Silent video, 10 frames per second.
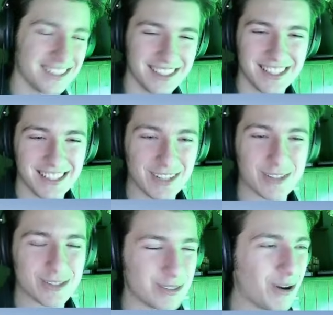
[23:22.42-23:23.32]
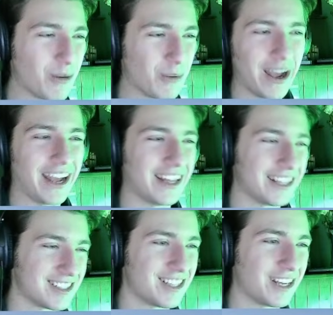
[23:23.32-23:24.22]
There's no way
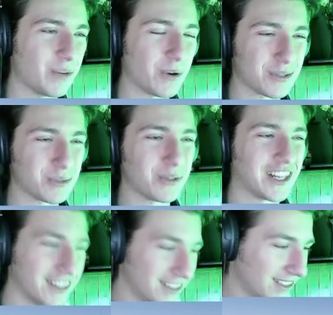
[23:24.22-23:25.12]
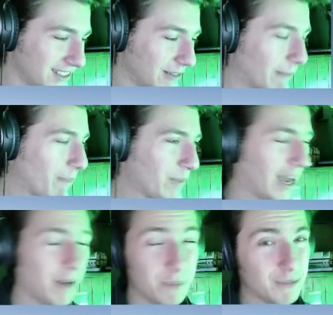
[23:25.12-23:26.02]
this thing works well.
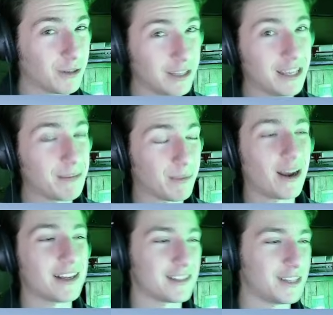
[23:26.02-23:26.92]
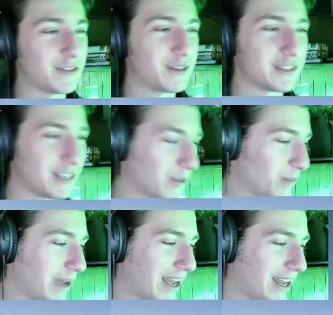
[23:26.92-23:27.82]
I'll be really impressed if a single
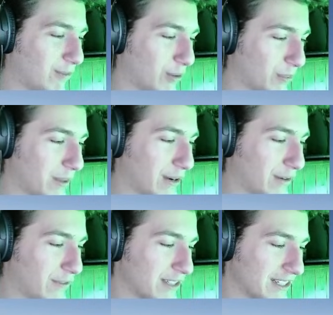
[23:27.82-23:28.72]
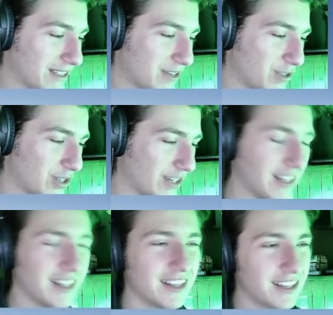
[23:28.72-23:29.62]
man wrote a better physics engine
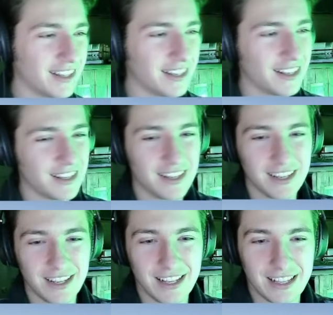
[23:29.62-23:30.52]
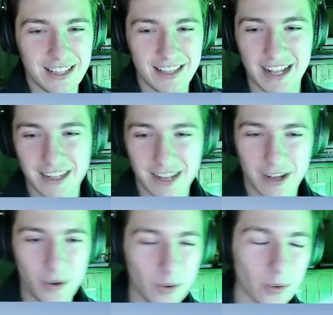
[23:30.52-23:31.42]
than a
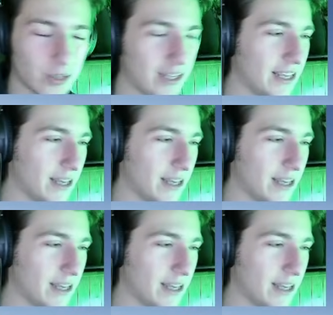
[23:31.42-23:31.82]
whole team